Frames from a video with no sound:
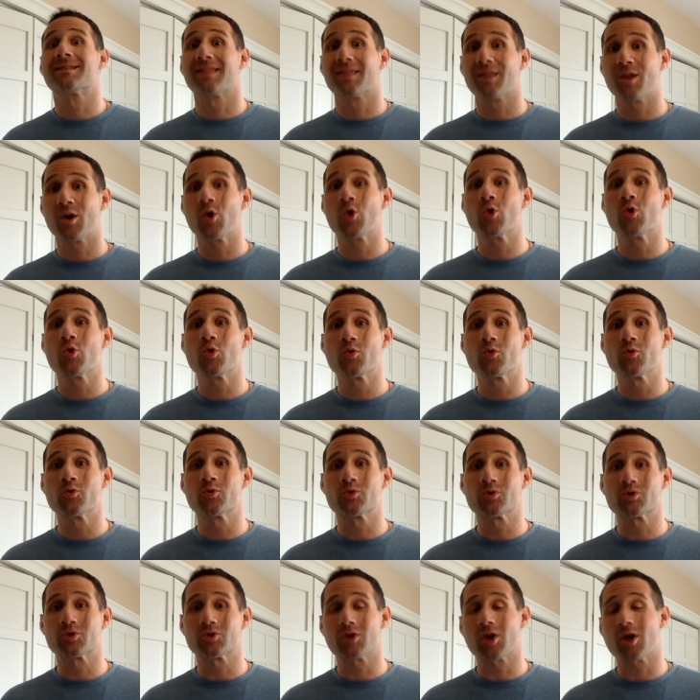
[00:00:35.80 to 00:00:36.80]

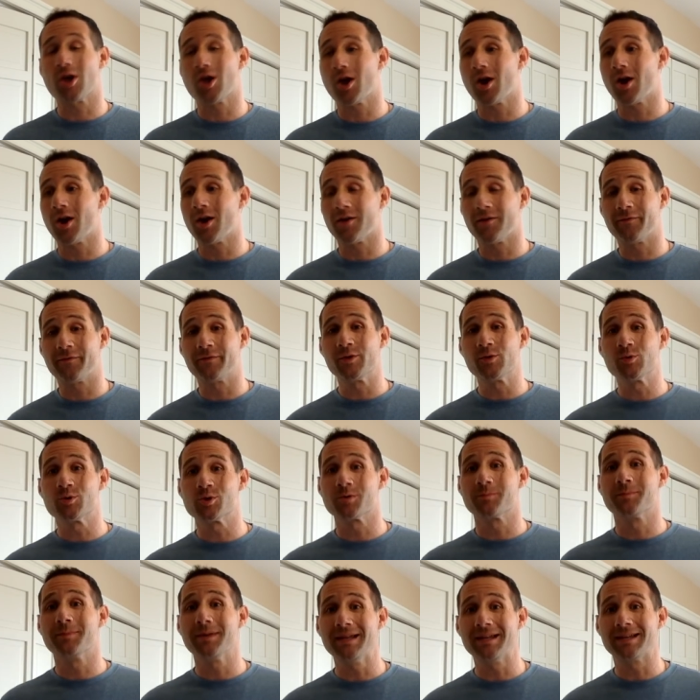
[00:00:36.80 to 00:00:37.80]
Those uh,
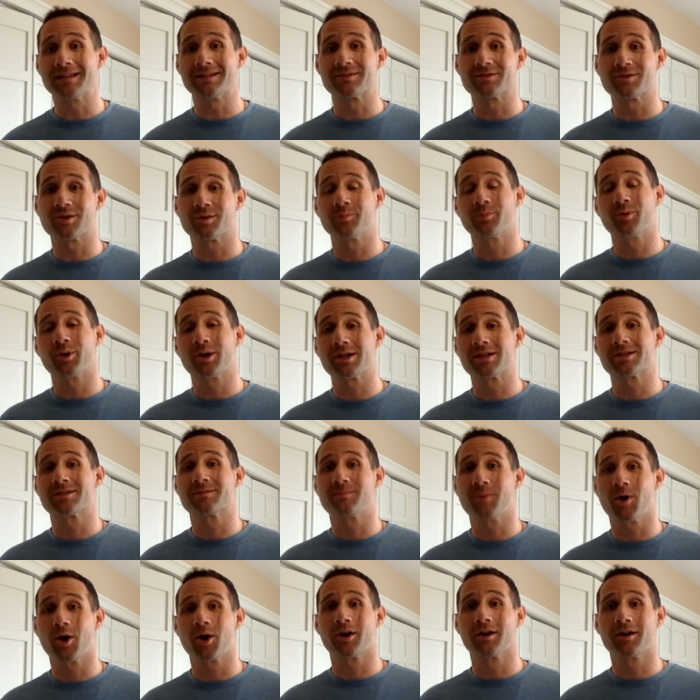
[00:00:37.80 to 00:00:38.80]
future beings are pretty
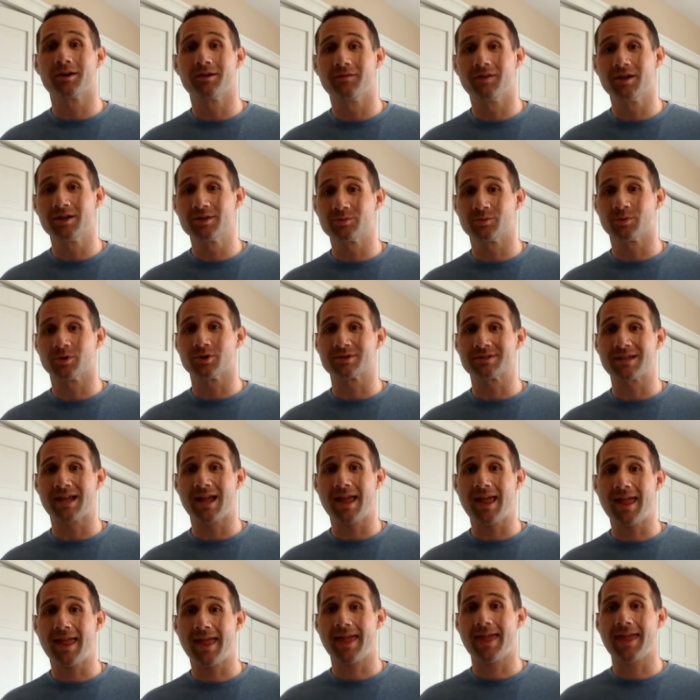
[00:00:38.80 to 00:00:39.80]
smart individuals,
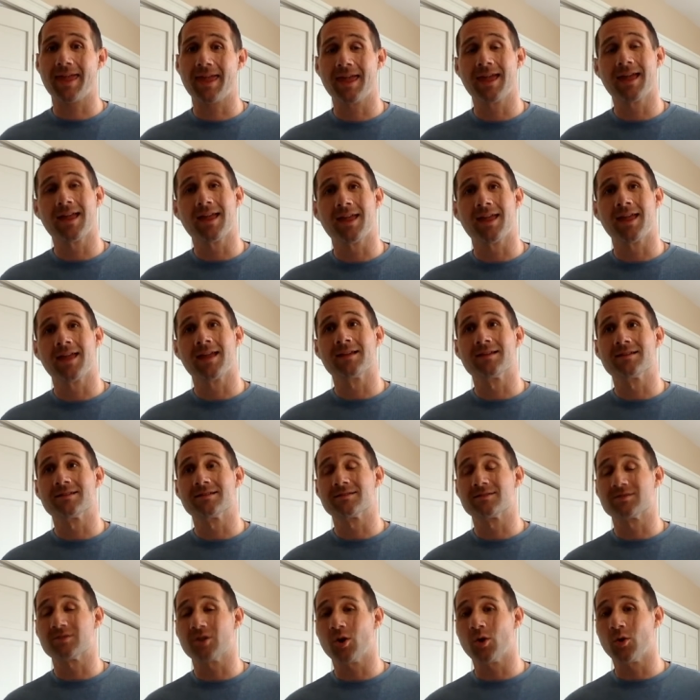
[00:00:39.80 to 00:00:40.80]
eh?
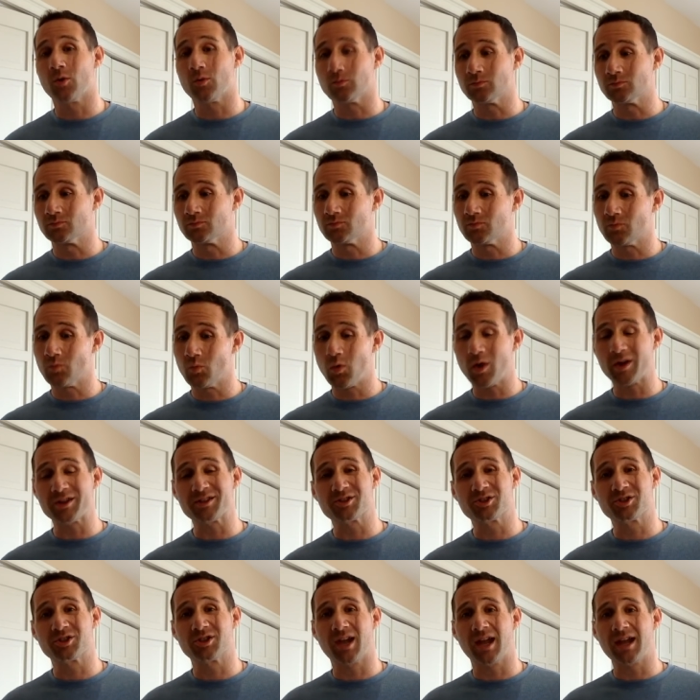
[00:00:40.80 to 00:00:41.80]
So, what
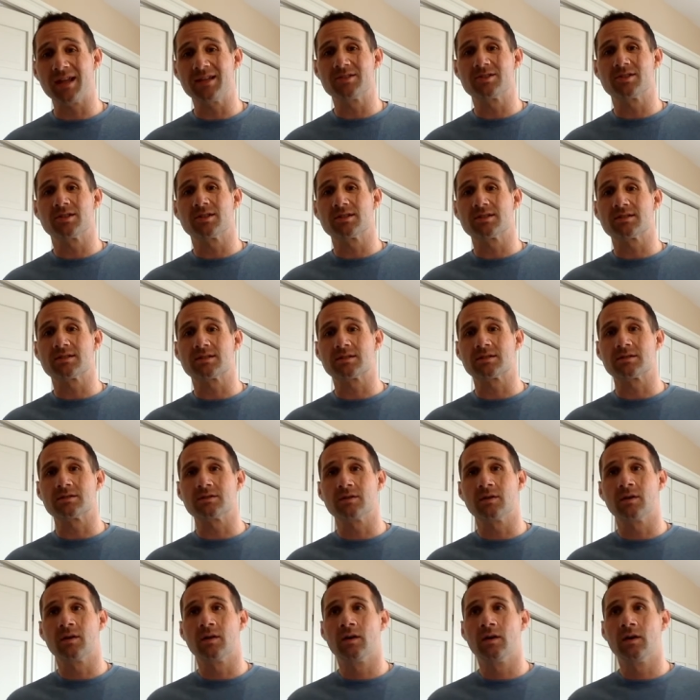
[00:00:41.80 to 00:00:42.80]
changes
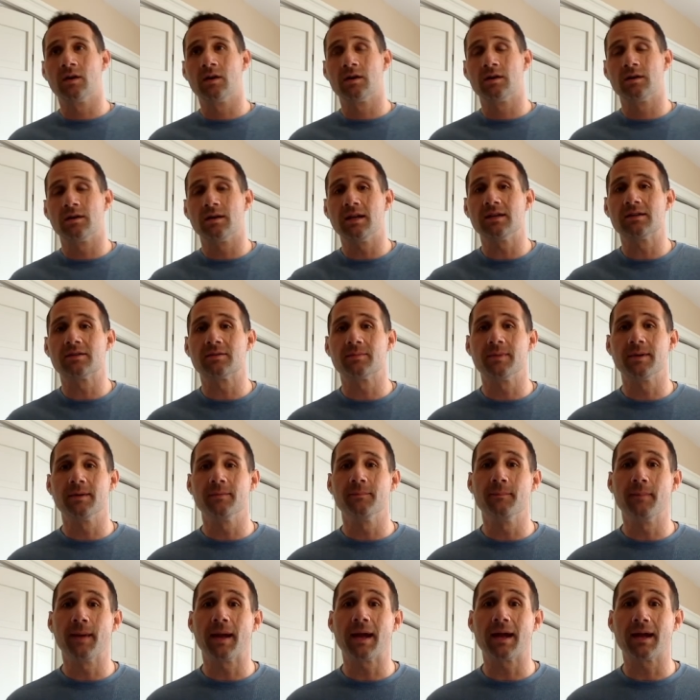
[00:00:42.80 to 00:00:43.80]
need to be
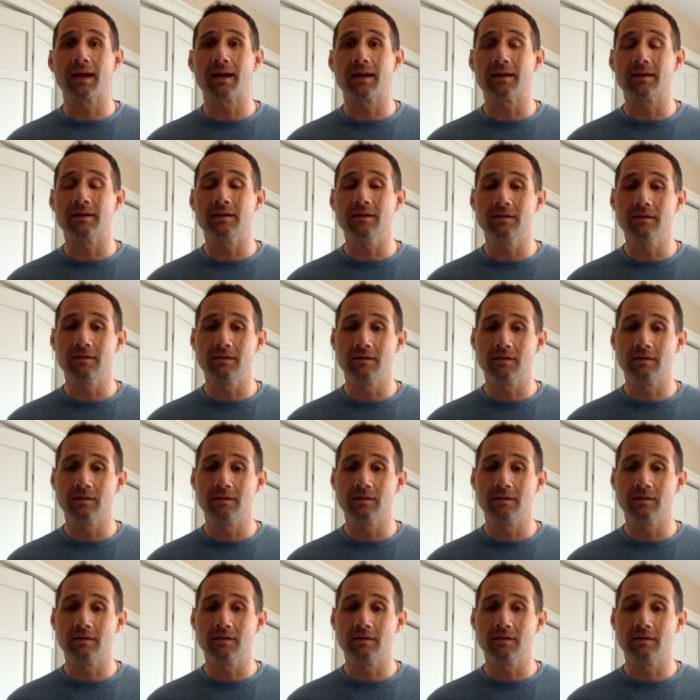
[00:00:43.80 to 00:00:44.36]
made